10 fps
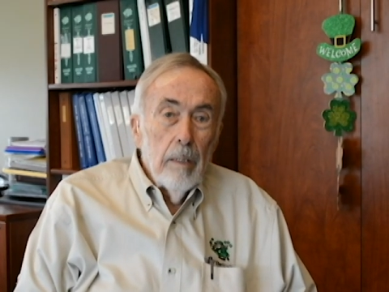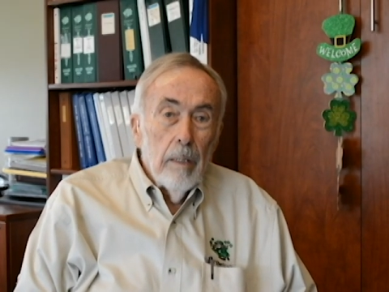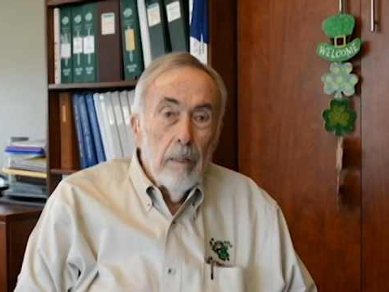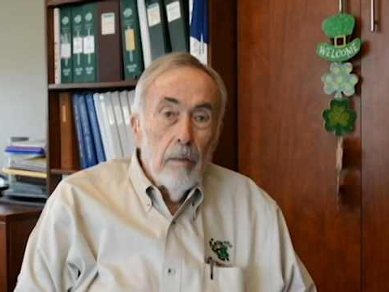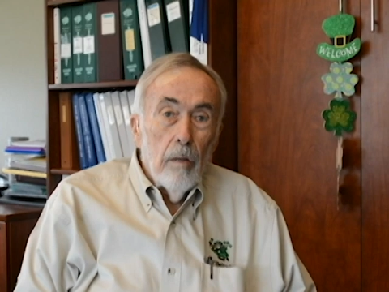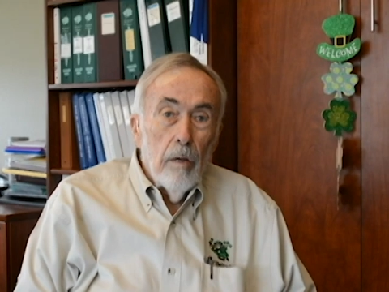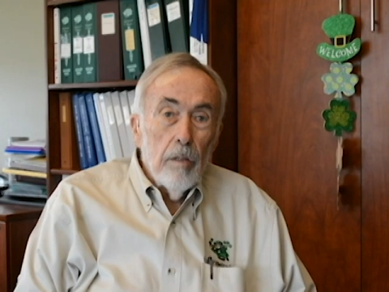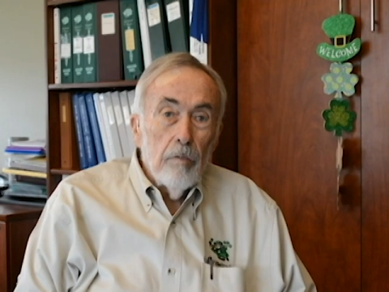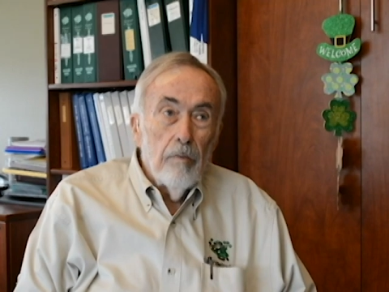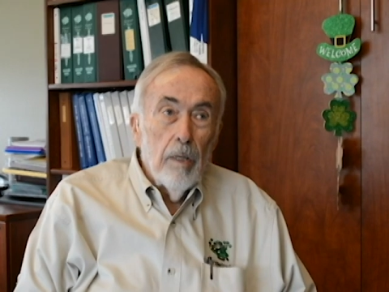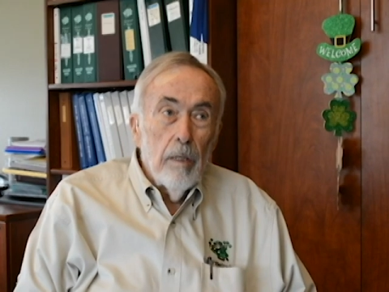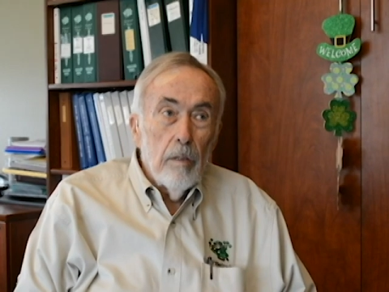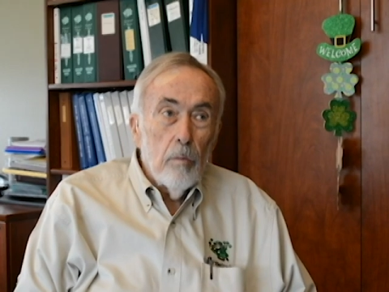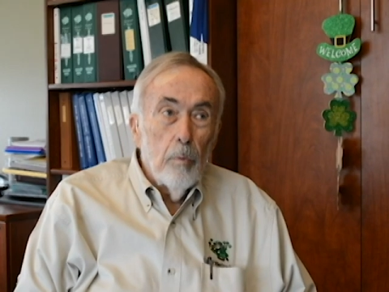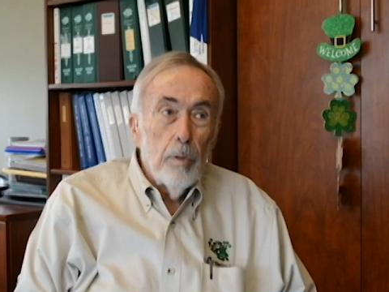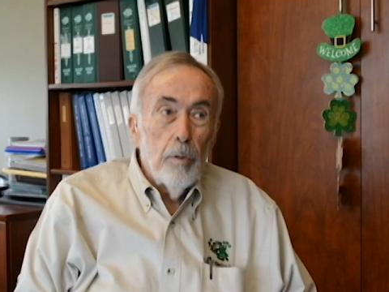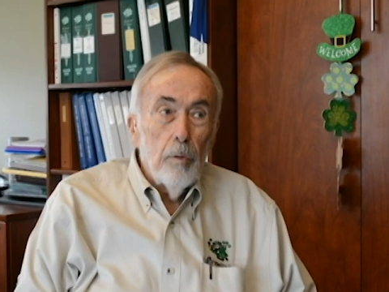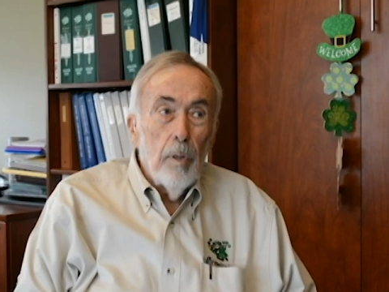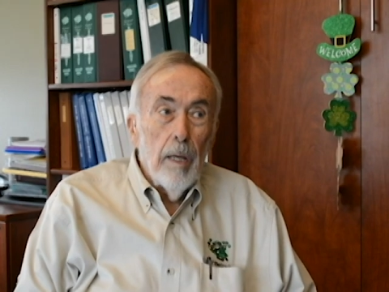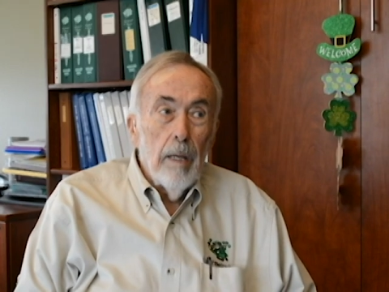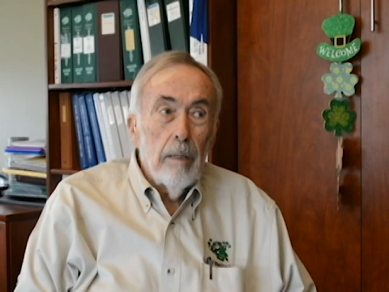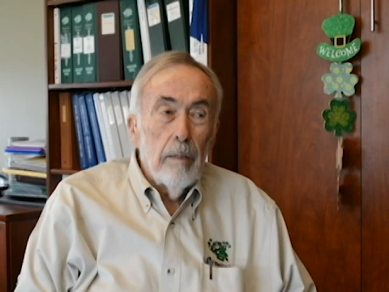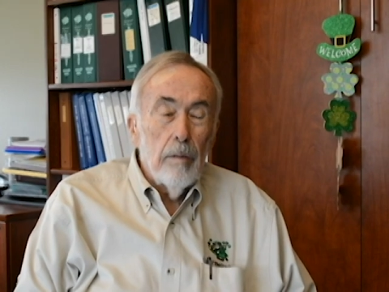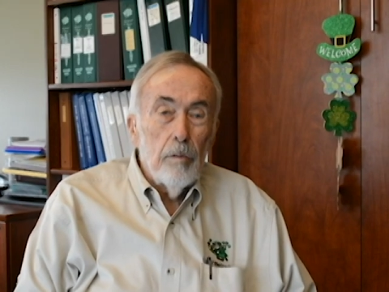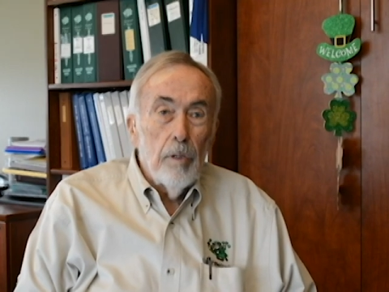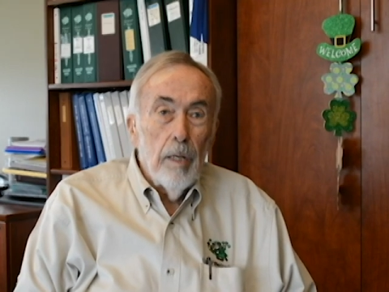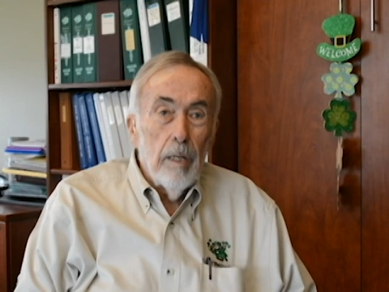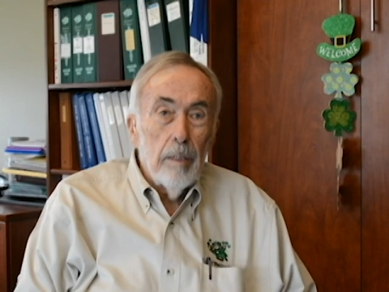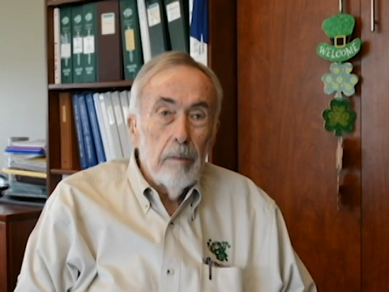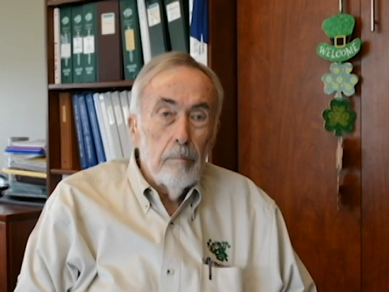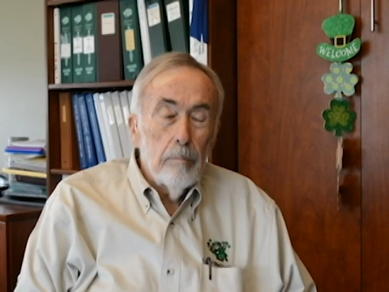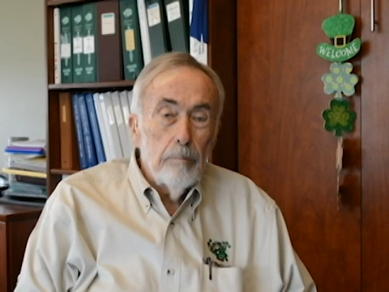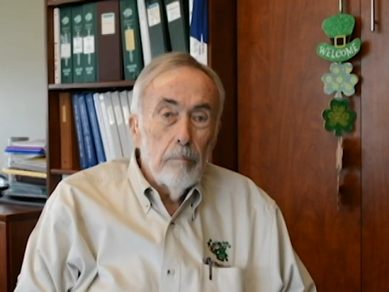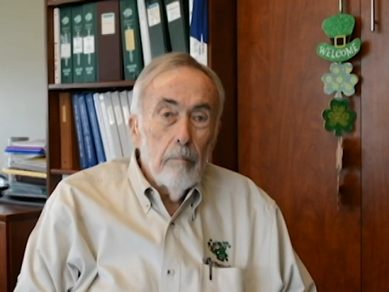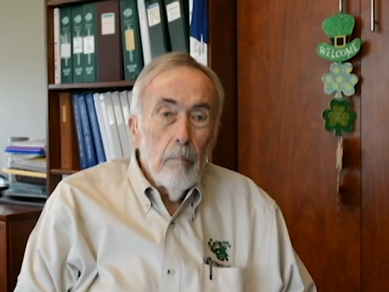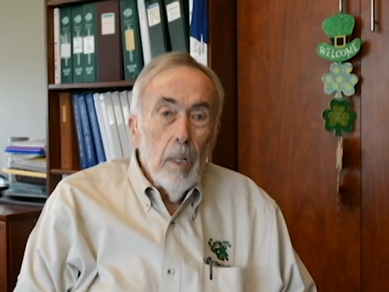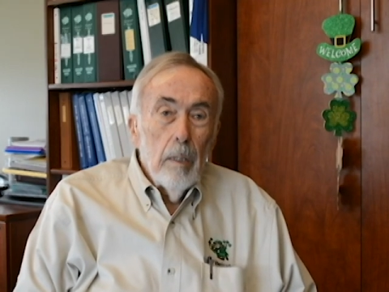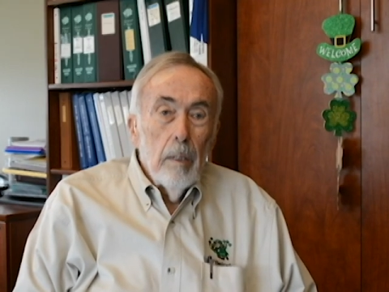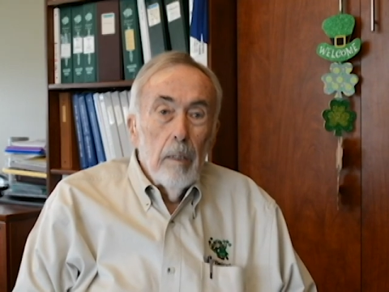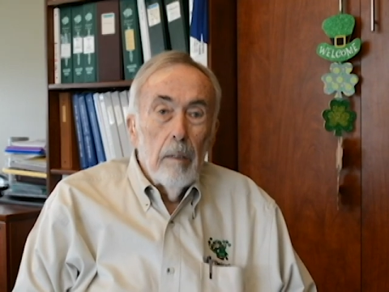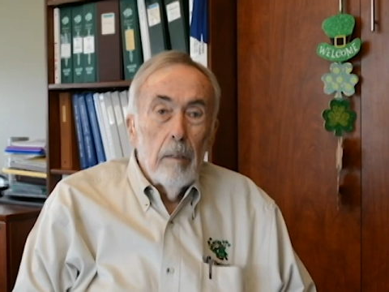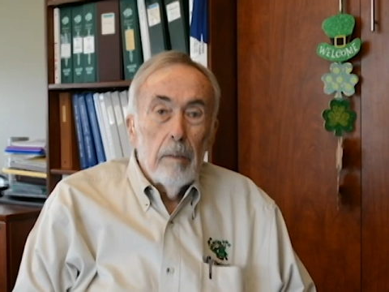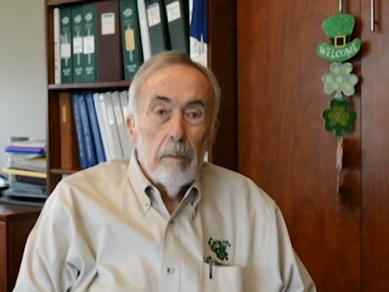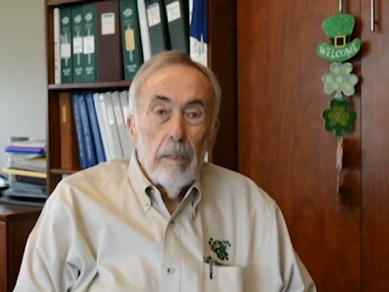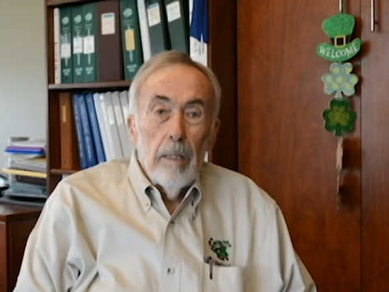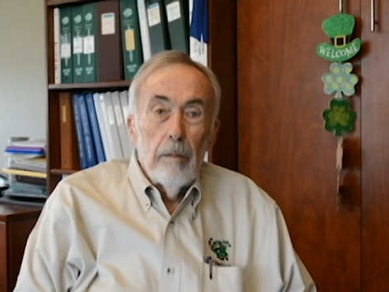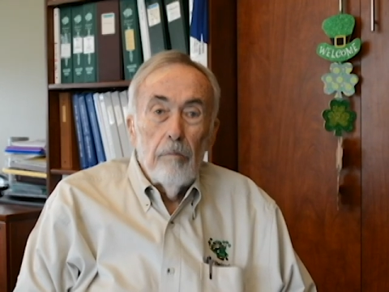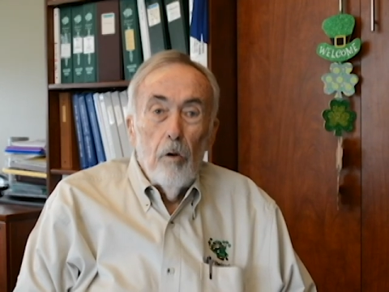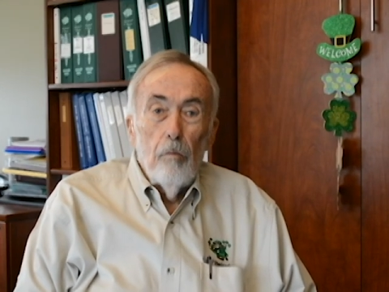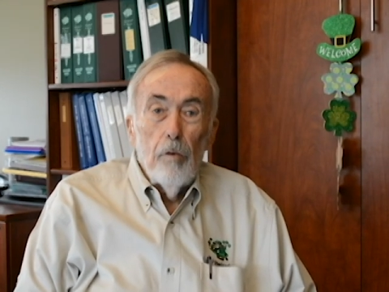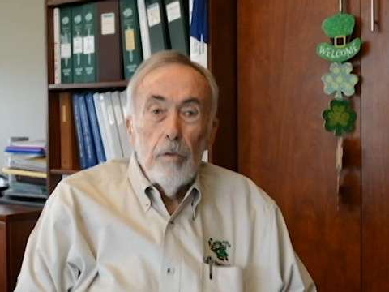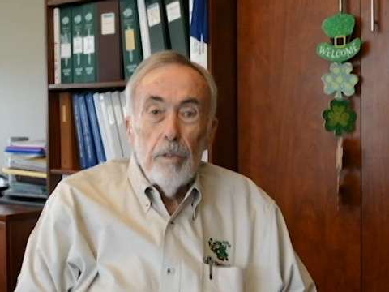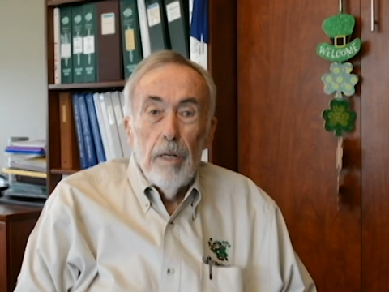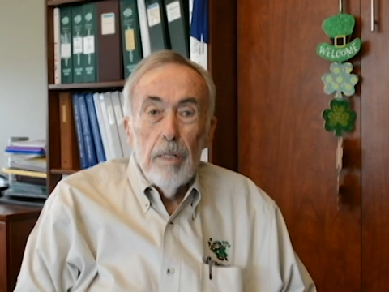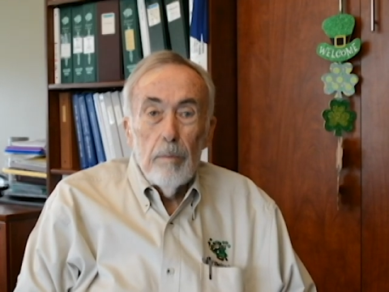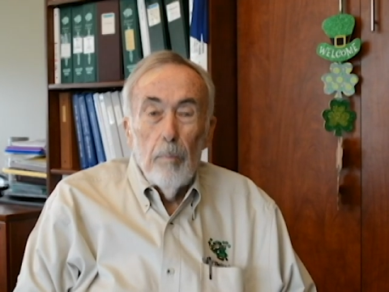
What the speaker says: in Las Vegas, what you had is you had kind of oversized